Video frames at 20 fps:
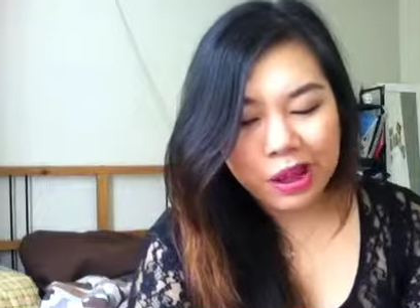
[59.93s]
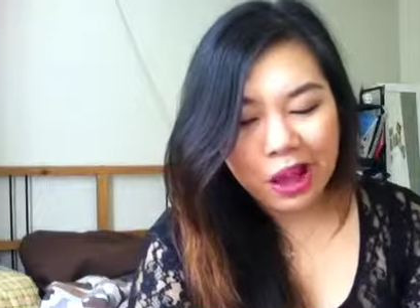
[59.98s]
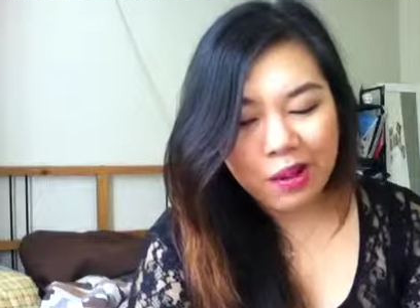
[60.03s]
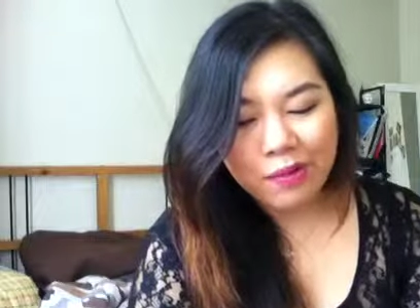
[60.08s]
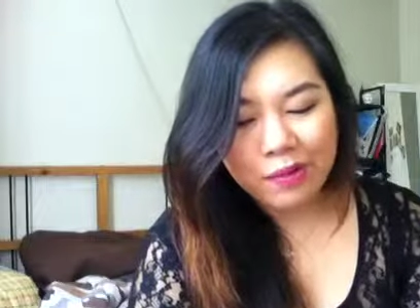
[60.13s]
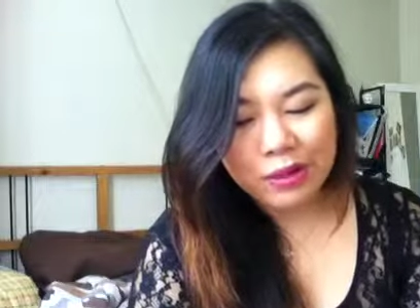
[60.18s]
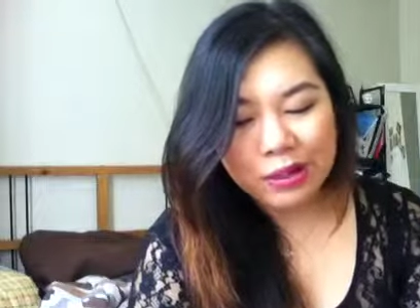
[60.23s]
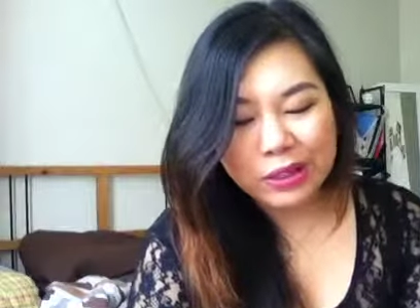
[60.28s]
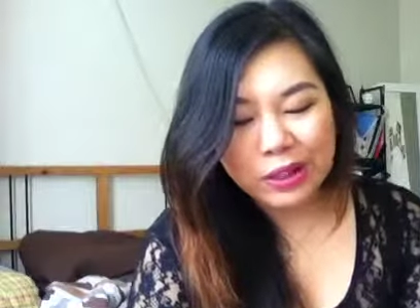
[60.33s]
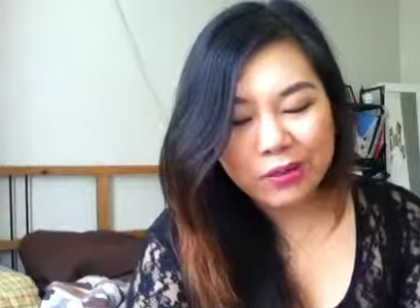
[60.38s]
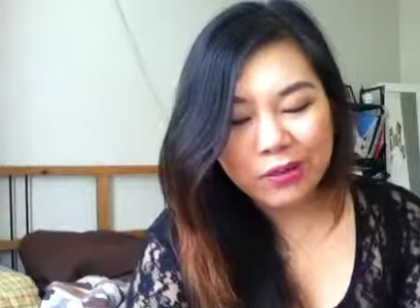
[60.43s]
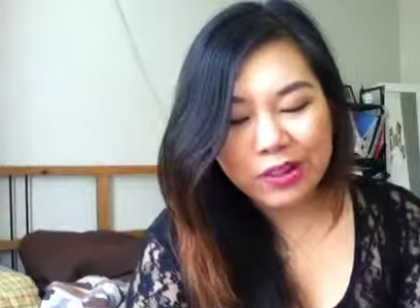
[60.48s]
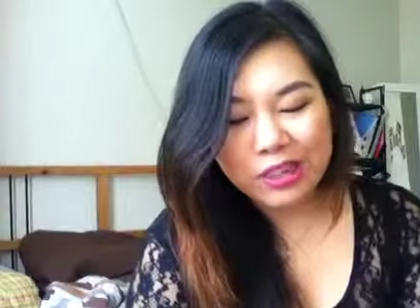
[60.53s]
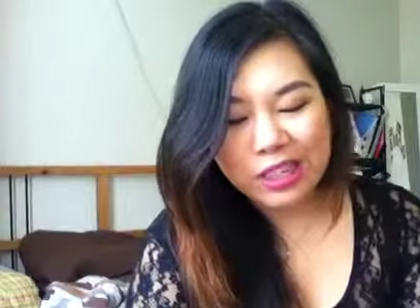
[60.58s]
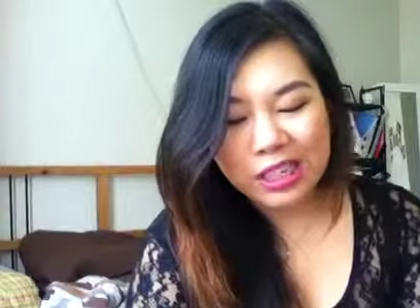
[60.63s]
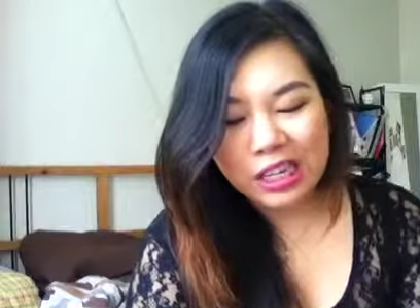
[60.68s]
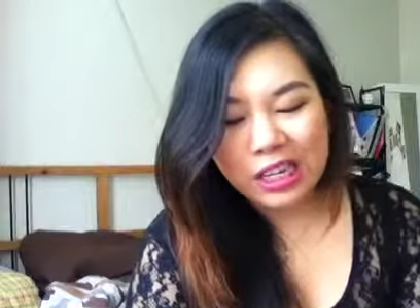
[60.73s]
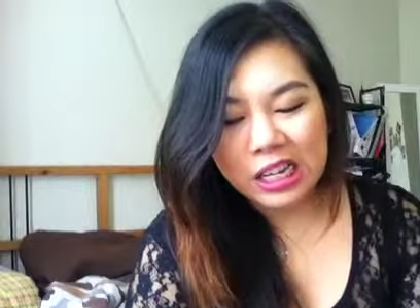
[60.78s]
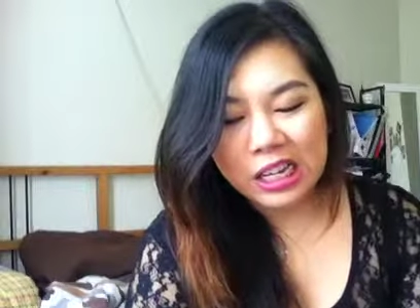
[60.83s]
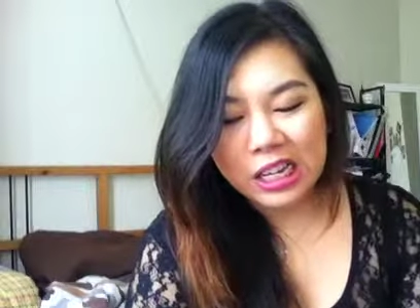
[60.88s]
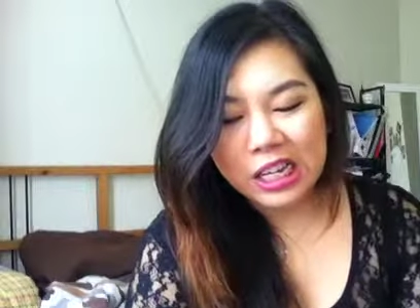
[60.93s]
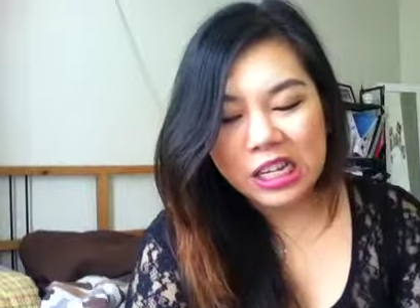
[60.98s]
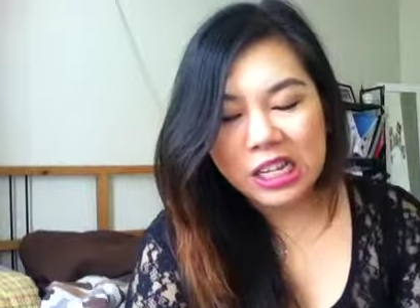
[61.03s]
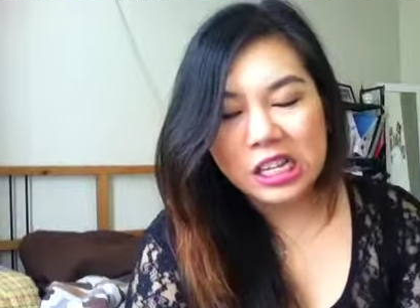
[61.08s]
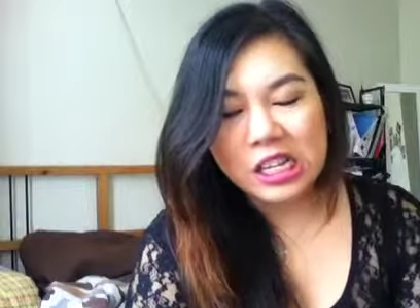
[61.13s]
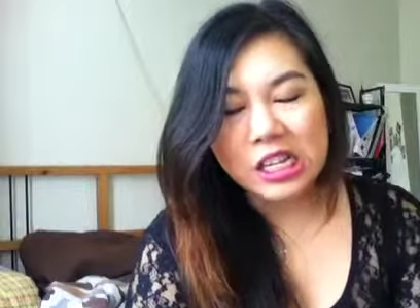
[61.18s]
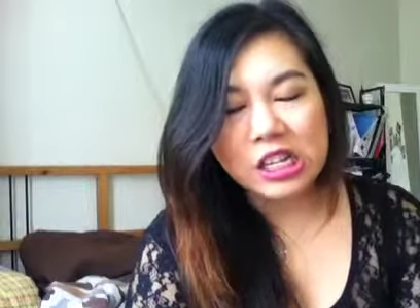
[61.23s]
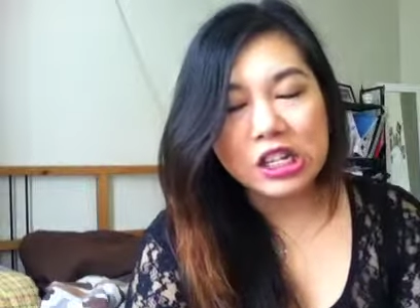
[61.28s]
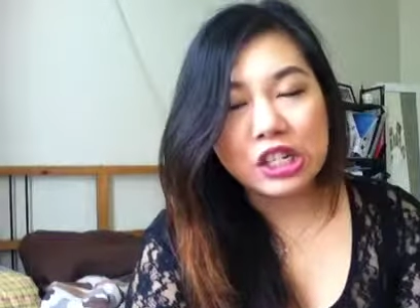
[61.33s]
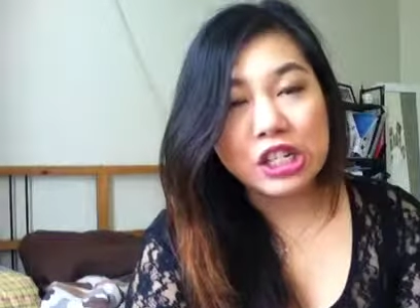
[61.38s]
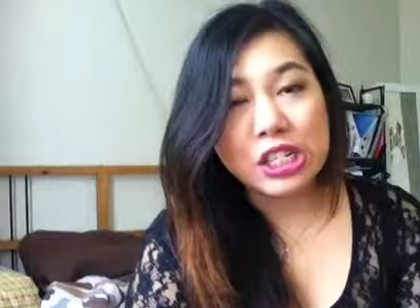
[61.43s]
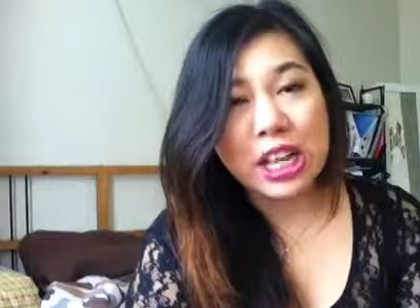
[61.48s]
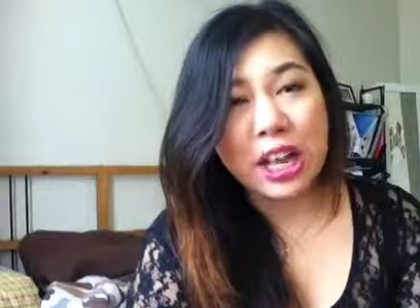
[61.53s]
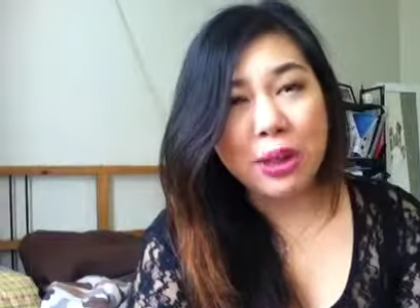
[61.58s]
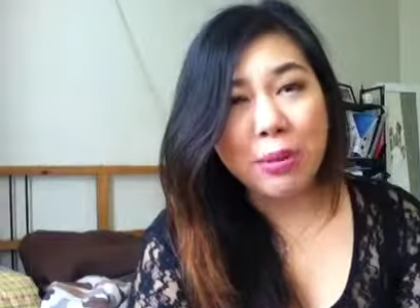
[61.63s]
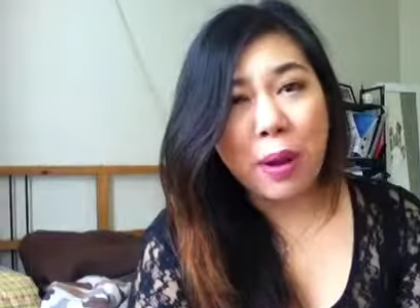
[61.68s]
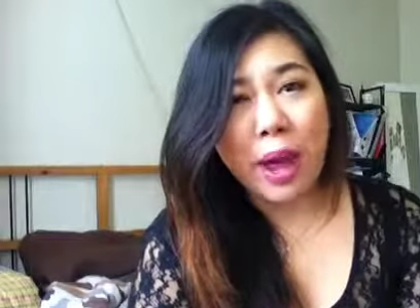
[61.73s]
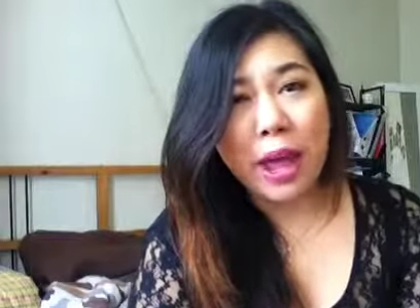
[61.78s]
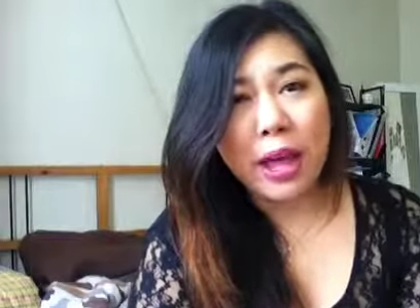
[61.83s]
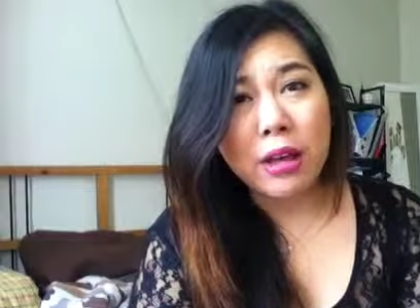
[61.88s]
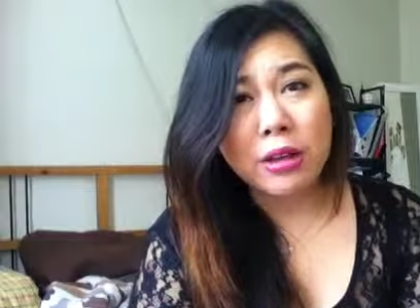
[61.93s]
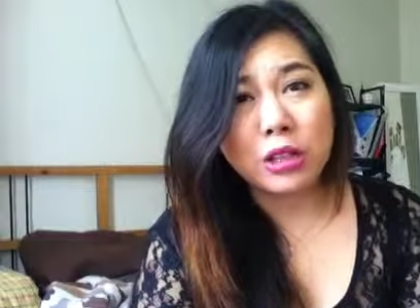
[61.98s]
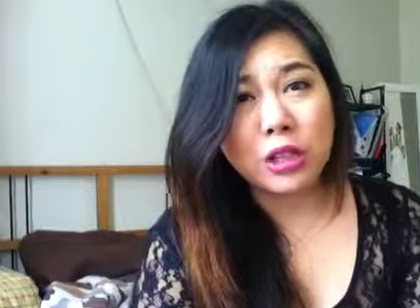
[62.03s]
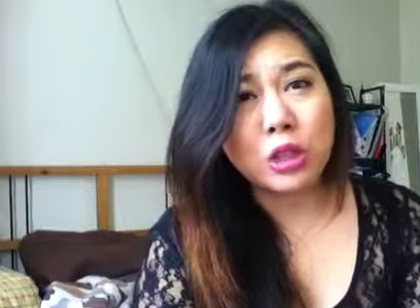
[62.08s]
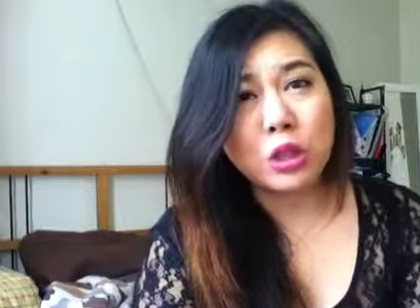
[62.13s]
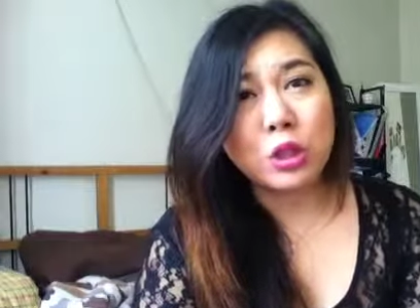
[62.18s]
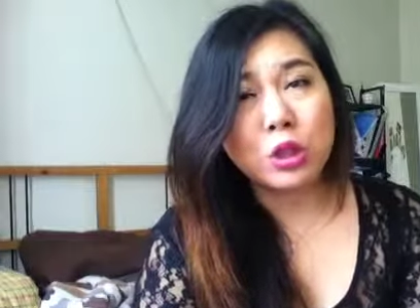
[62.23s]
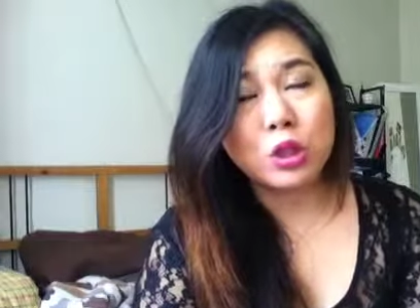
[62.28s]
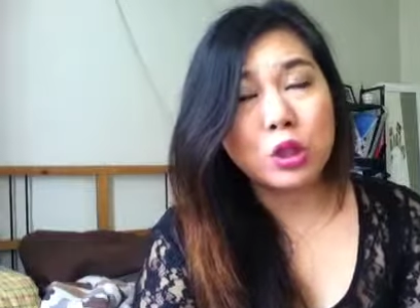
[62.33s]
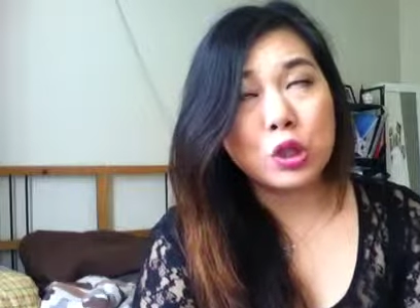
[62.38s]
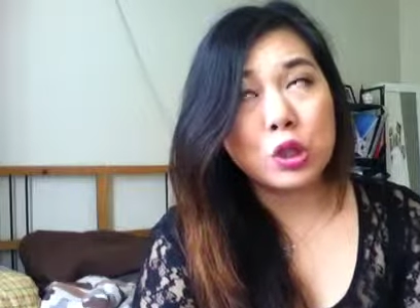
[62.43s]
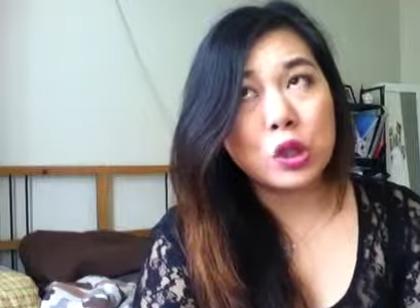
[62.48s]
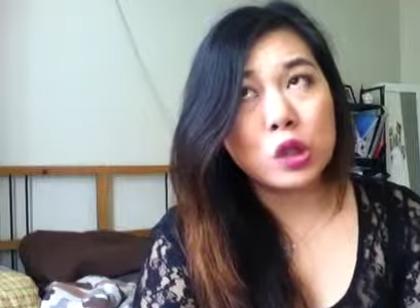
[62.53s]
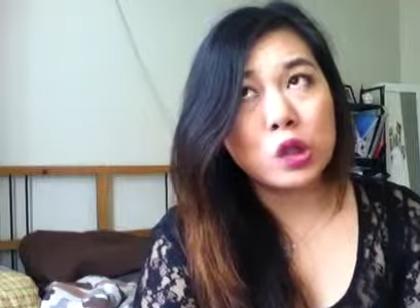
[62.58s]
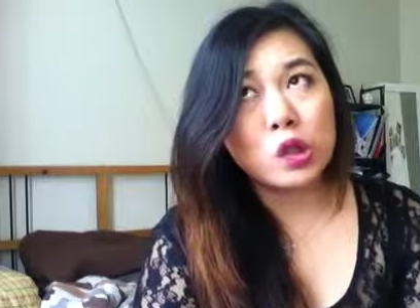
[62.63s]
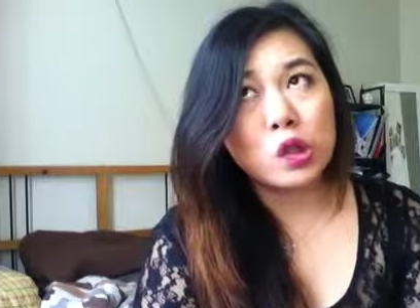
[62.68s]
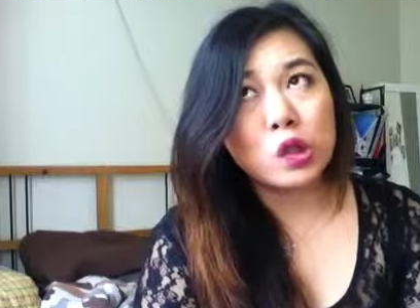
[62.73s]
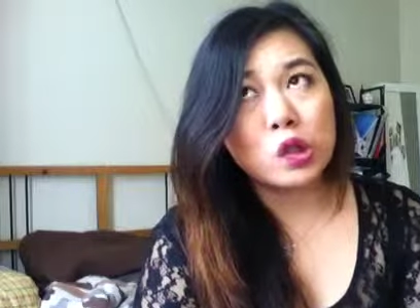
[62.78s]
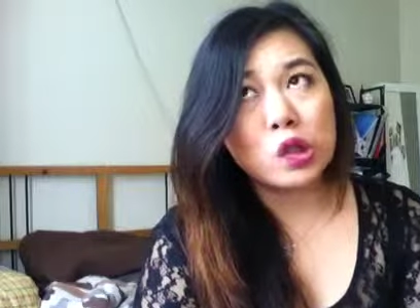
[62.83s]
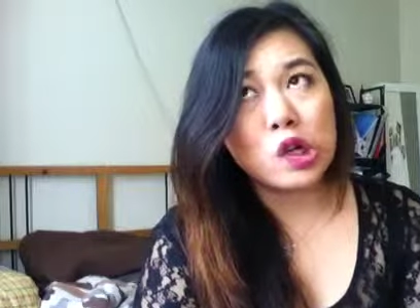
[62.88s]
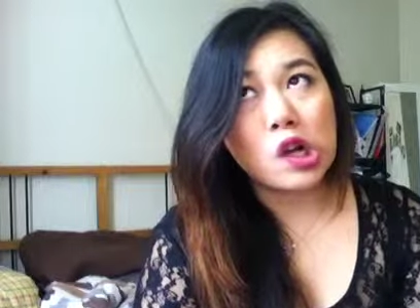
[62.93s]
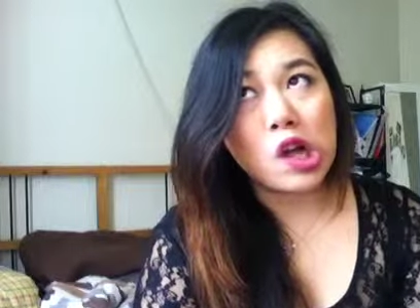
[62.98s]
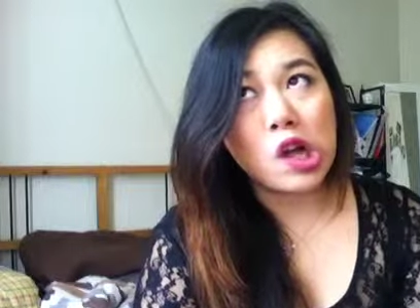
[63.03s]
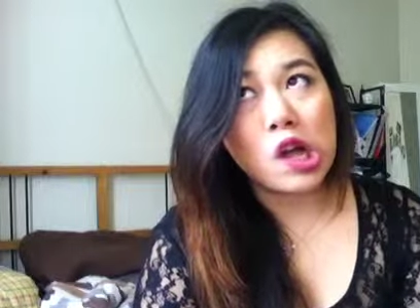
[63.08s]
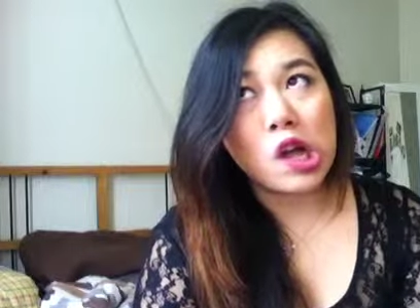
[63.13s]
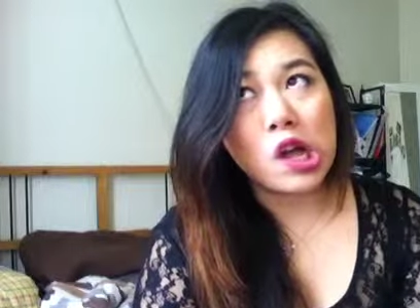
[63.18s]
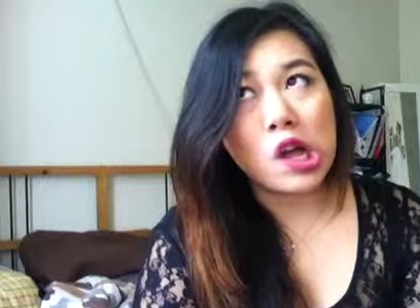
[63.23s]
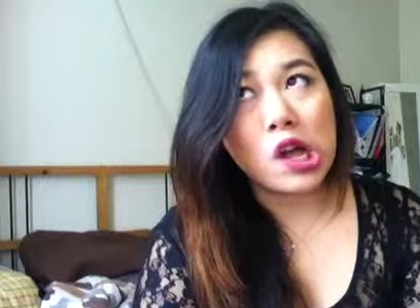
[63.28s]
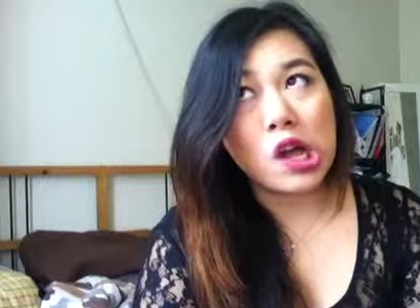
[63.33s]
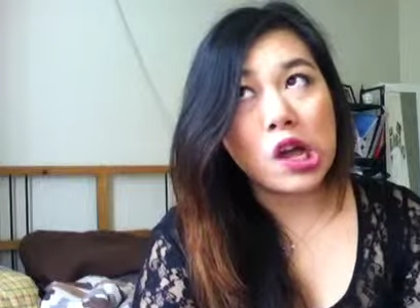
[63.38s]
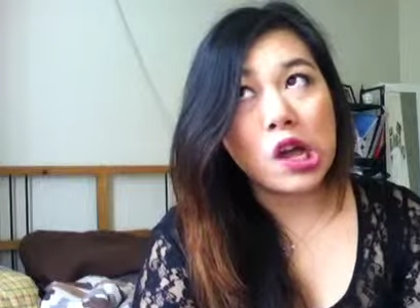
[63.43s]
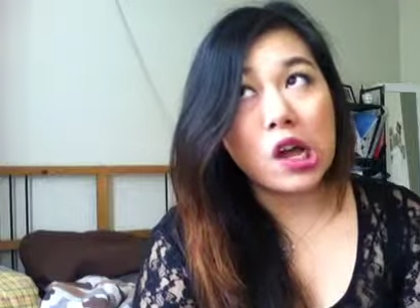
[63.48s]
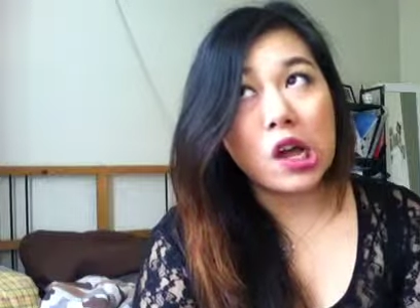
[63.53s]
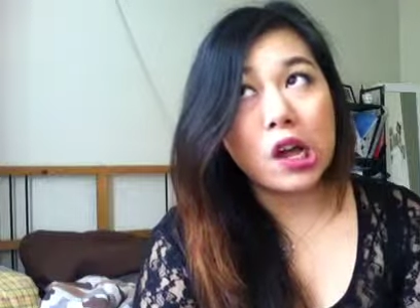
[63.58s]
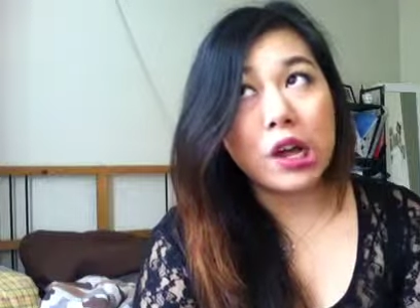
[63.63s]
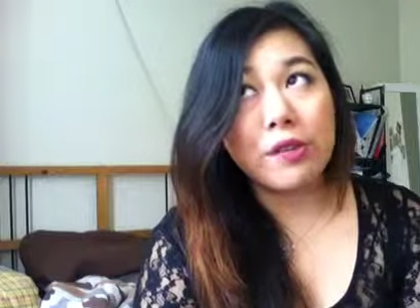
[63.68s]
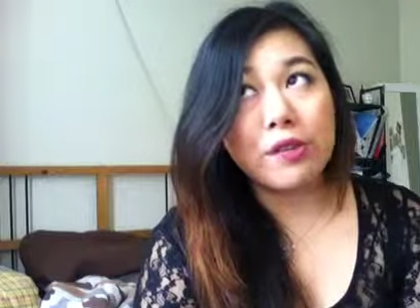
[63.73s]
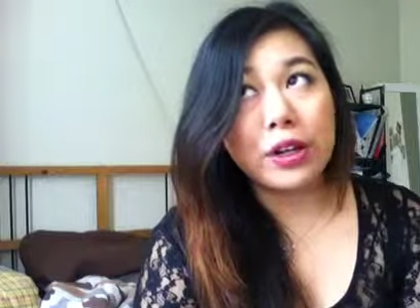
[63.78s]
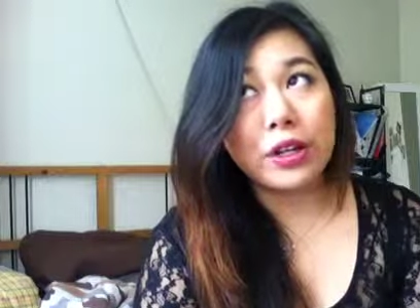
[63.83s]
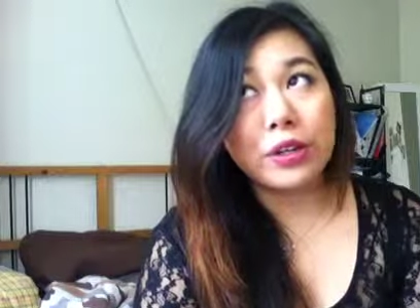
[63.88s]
I've also visited New South Wales, uh,